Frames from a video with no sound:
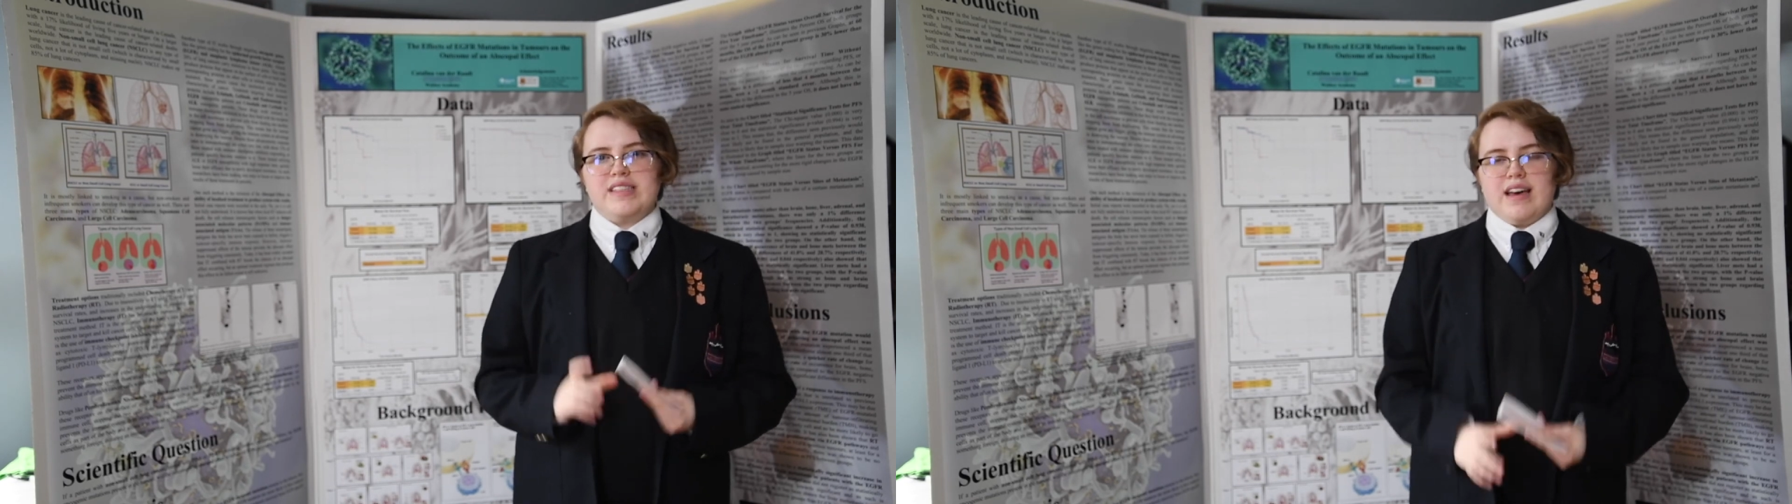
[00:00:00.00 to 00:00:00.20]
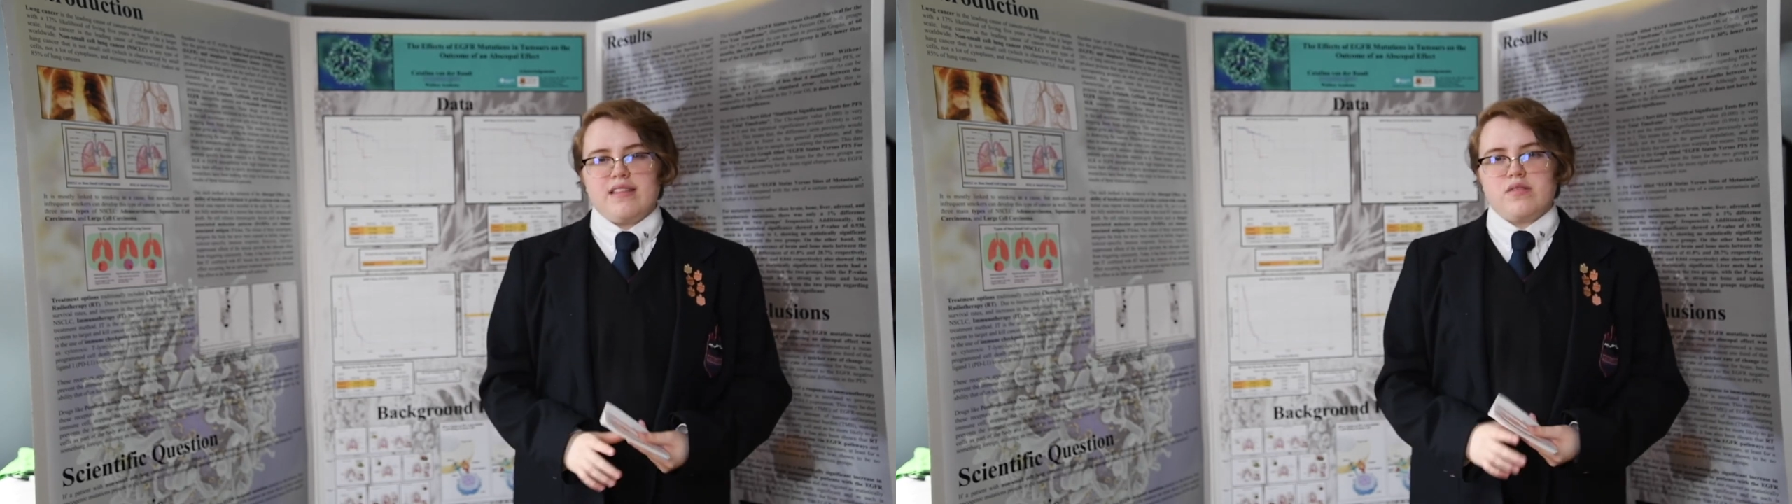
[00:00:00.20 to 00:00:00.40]

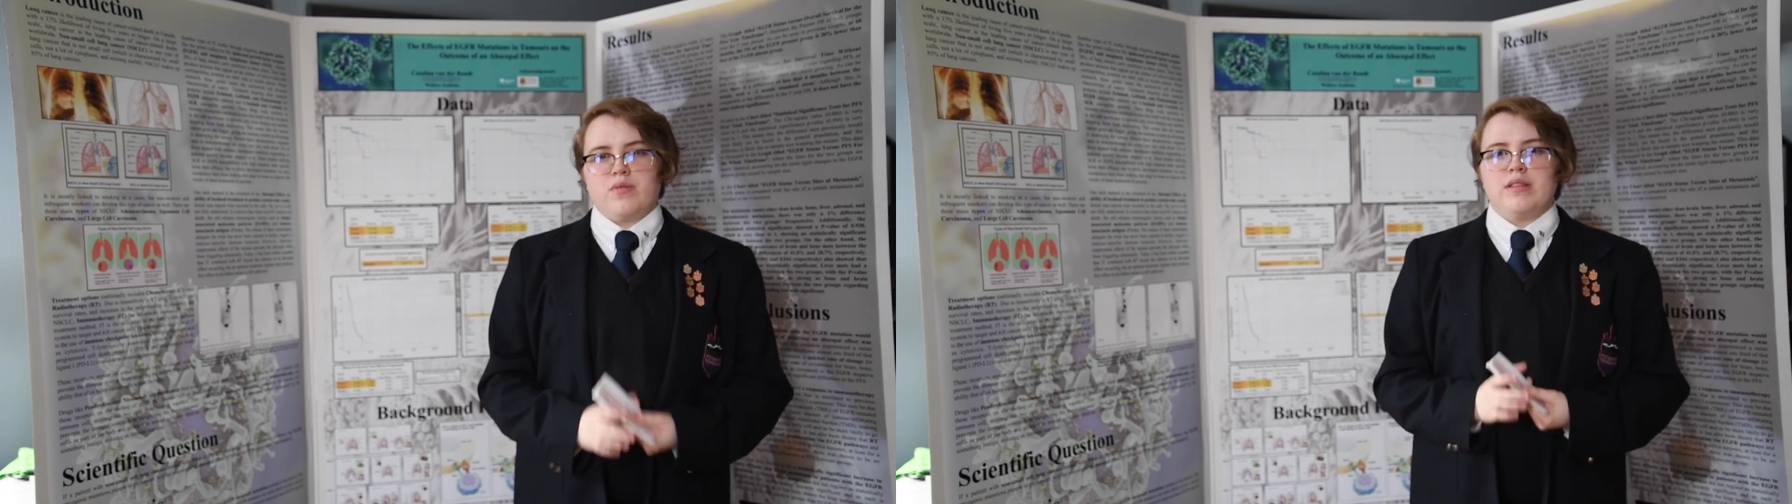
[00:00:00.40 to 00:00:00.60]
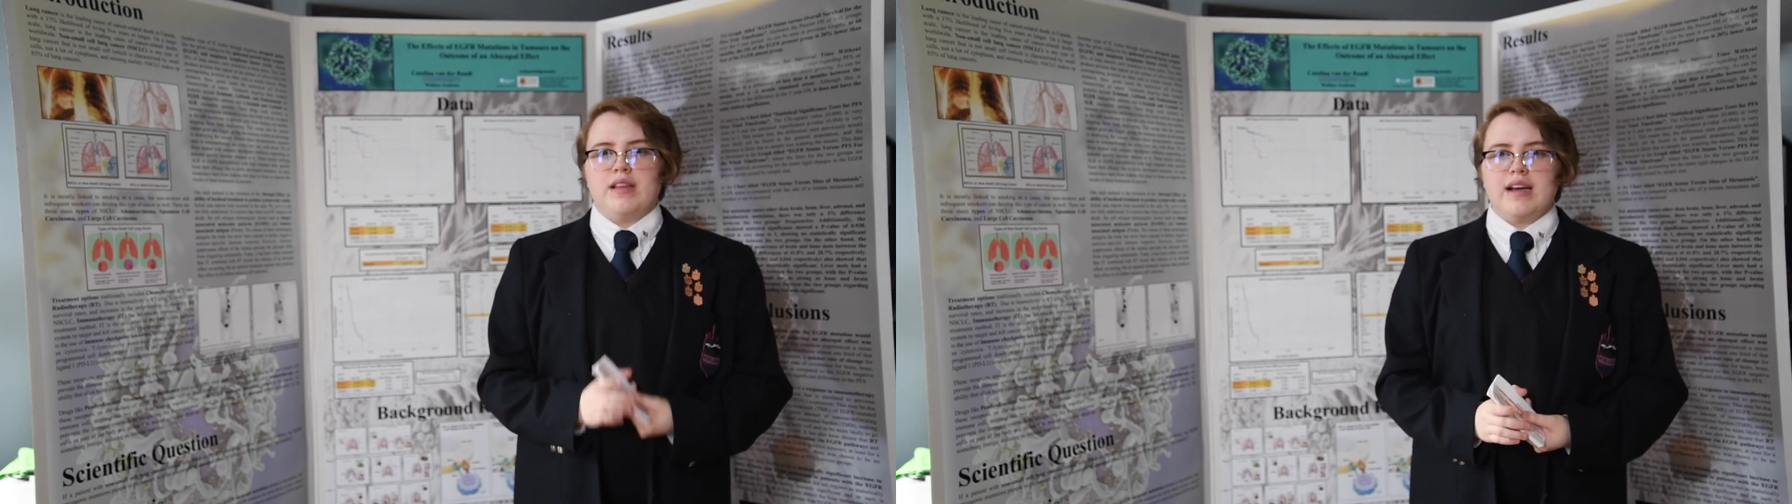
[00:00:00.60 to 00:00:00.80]
deaths
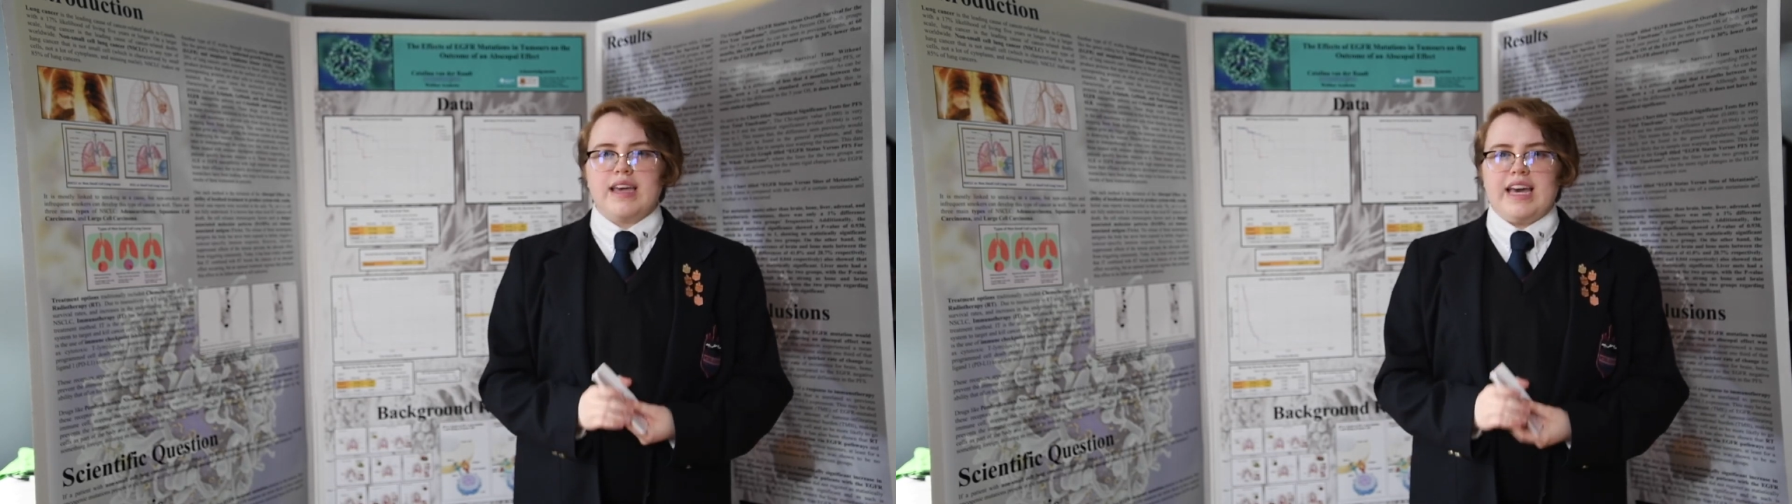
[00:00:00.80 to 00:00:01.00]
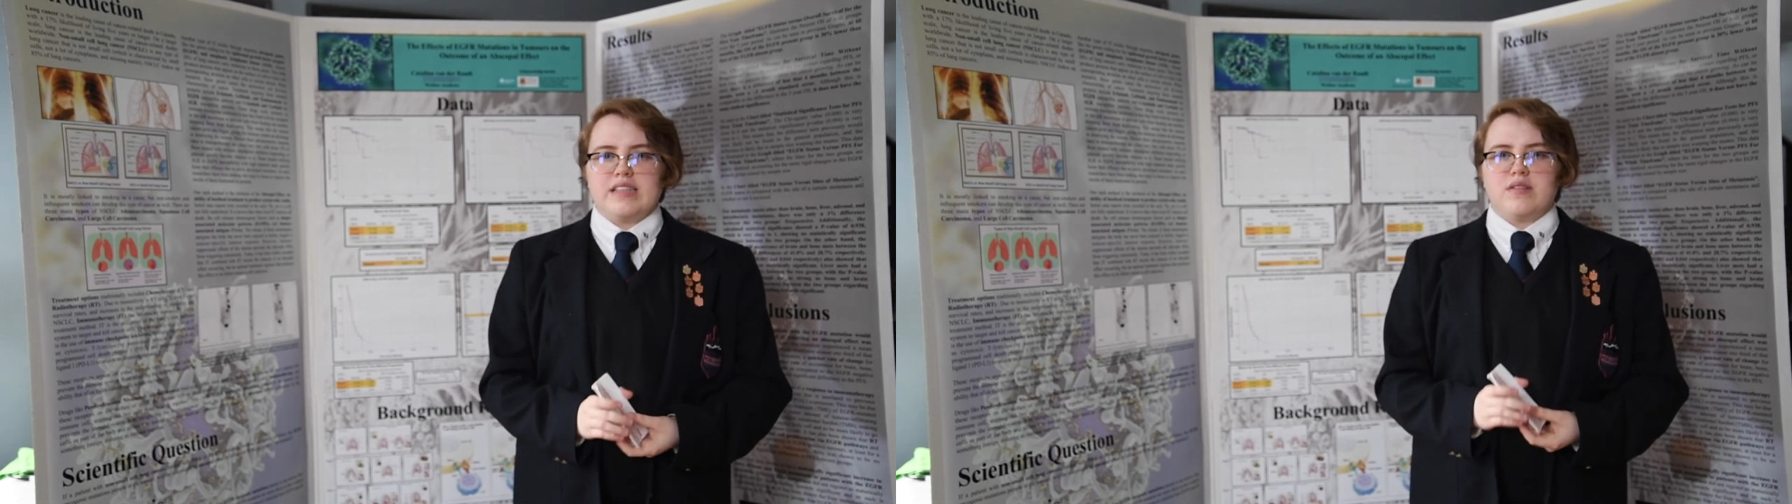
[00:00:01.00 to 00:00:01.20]
were
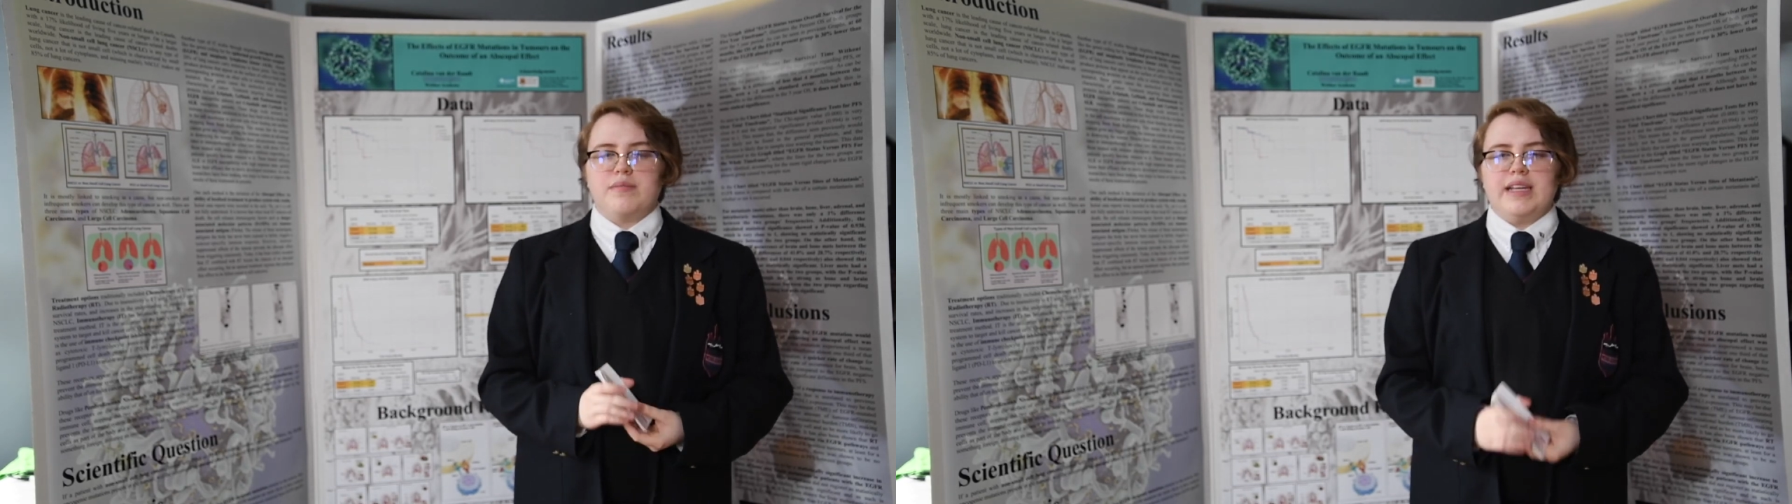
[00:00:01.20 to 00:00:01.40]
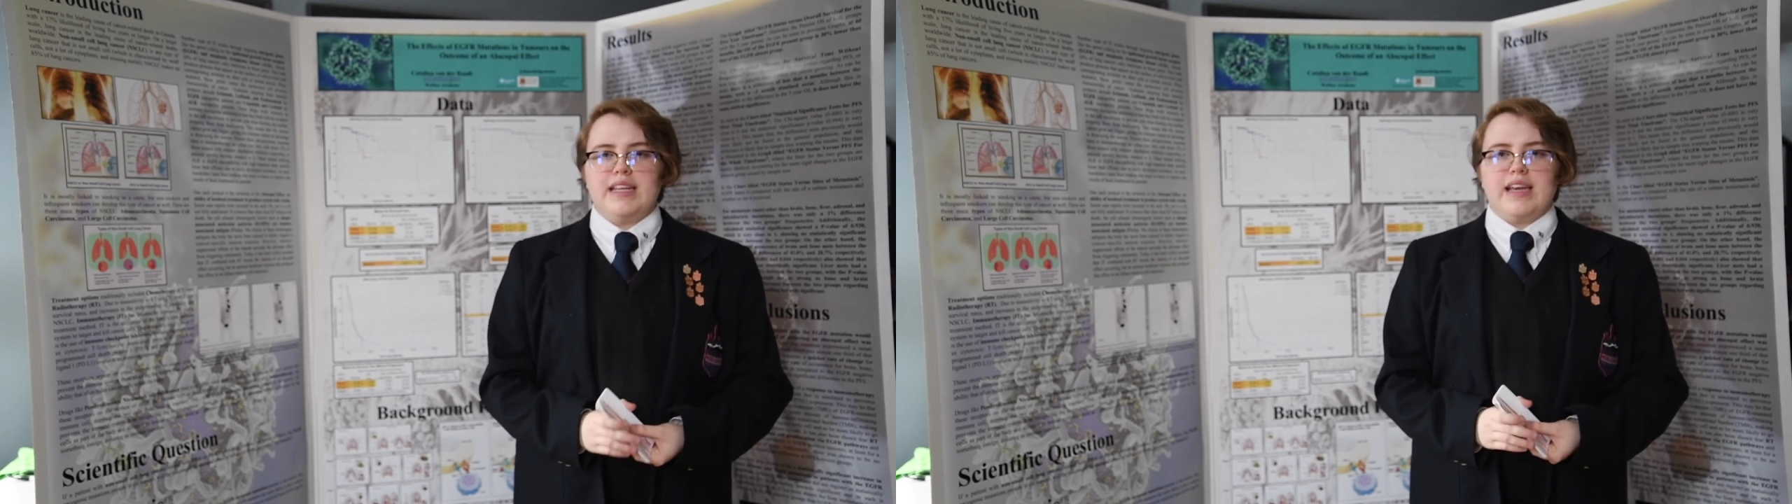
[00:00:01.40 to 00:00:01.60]
lung cancer
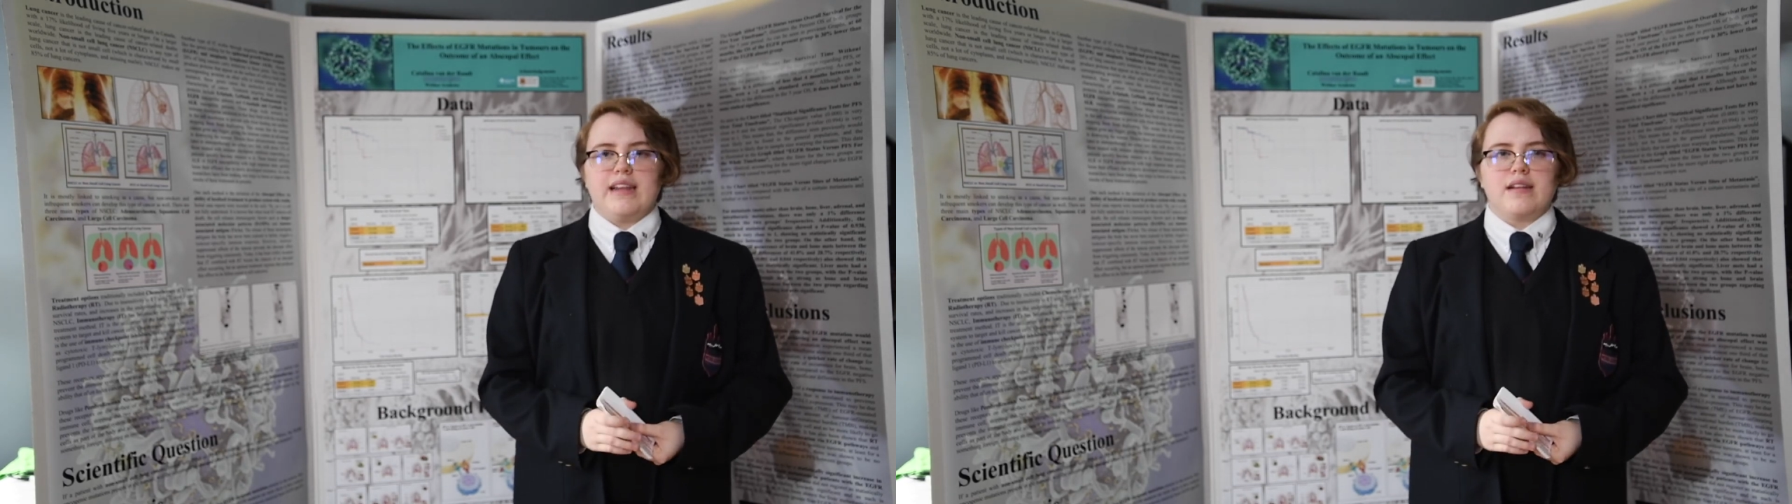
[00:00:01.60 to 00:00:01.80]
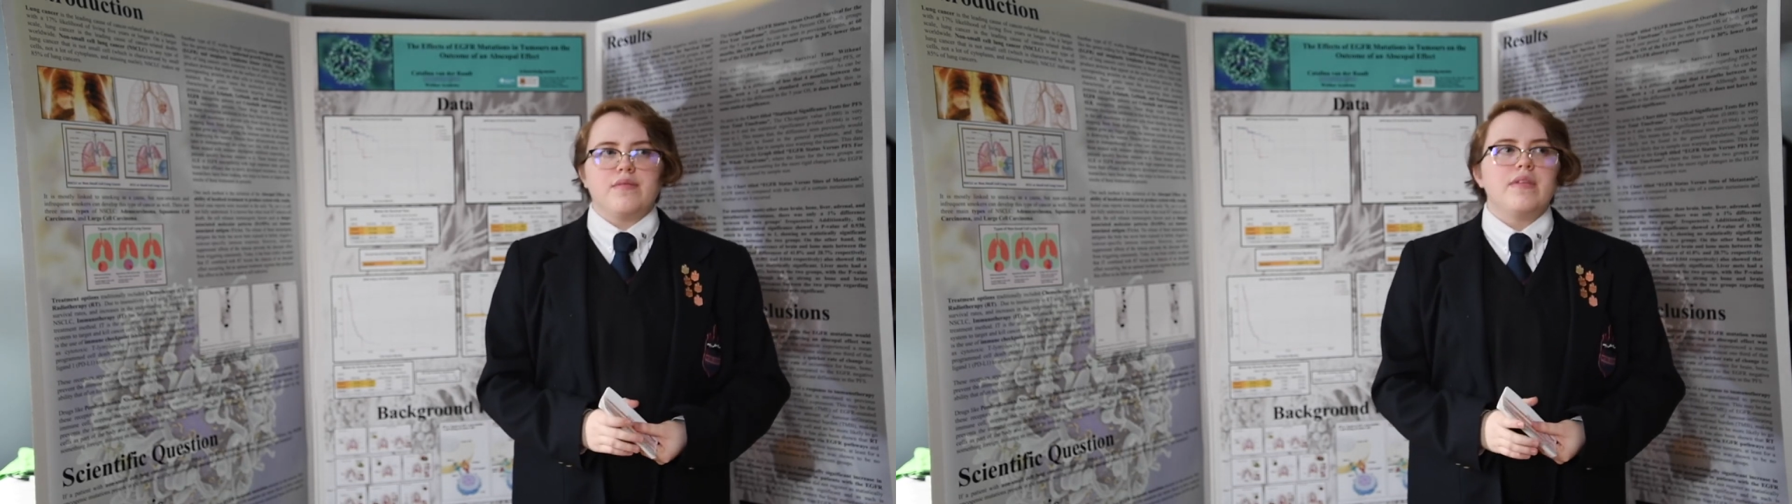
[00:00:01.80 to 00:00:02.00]

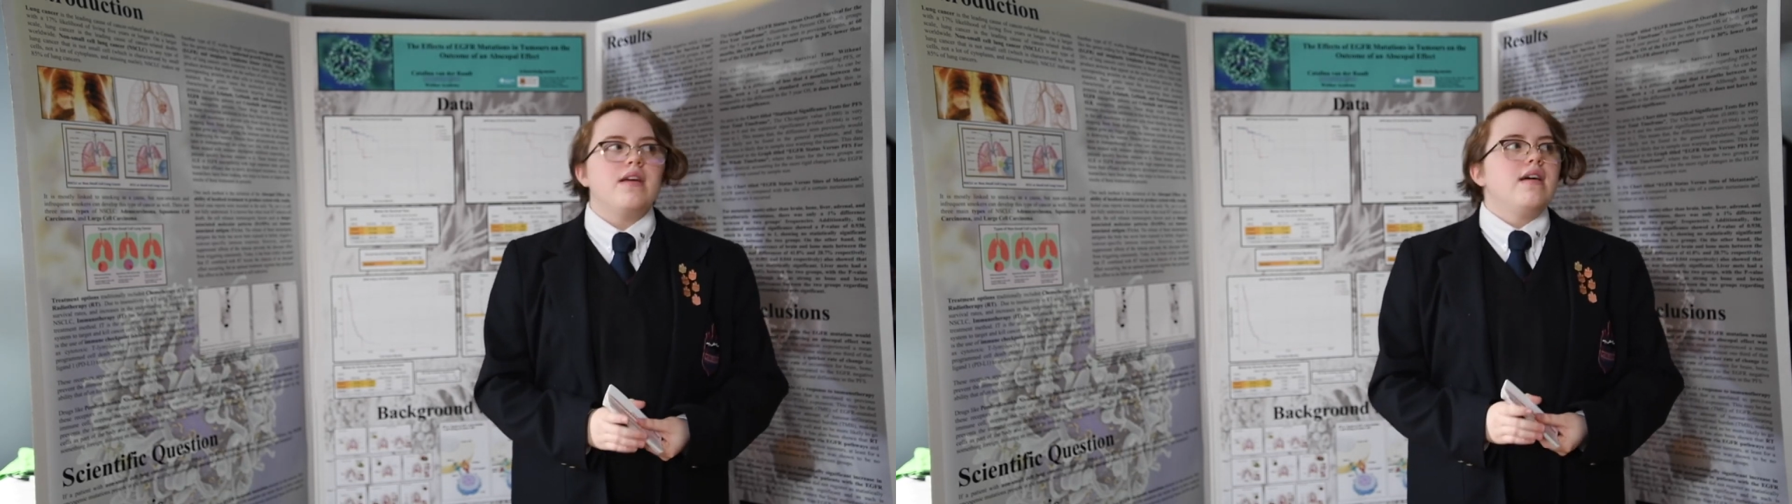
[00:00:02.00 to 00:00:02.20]
mediated.